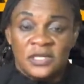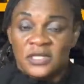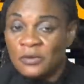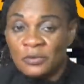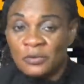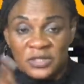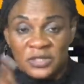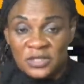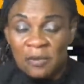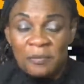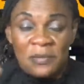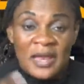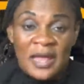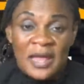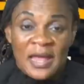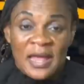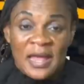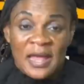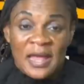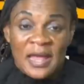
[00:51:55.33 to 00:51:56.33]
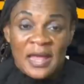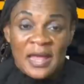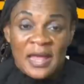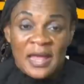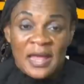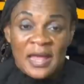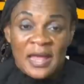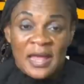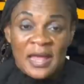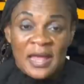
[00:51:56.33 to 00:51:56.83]
there was some land
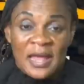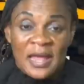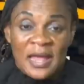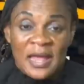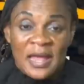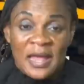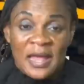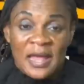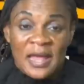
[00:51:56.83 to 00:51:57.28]
available at,